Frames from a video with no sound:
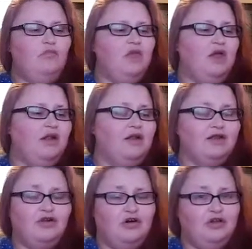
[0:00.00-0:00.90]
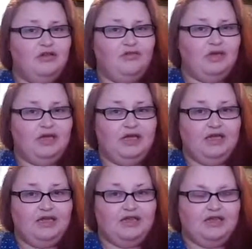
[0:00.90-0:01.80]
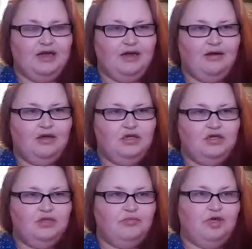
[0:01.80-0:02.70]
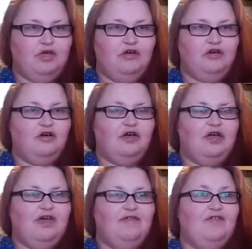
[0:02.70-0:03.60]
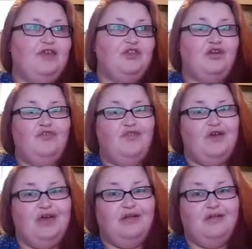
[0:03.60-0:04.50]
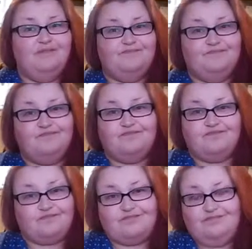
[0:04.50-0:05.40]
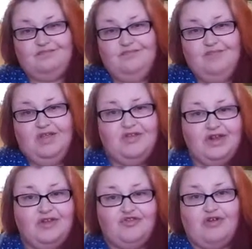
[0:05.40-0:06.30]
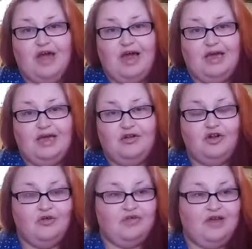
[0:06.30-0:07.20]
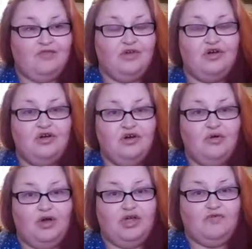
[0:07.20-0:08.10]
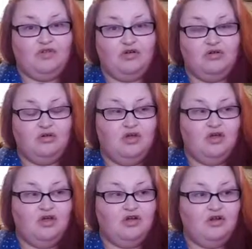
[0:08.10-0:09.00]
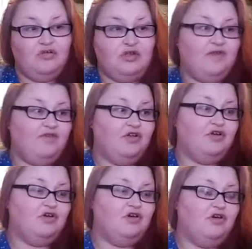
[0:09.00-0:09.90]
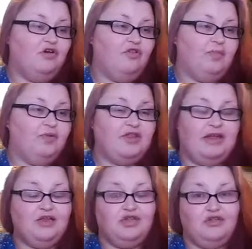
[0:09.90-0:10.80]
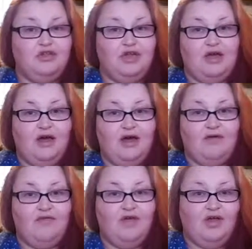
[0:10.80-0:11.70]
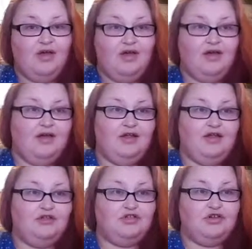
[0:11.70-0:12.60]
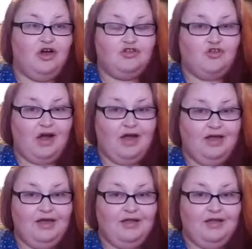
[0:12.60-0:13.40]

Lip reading: And I totally related to that. But, you know, even if you do fail, if you didn't try, no one's ever going to know what you've done. No one's ever going to know the potential that you have. And you just got to try.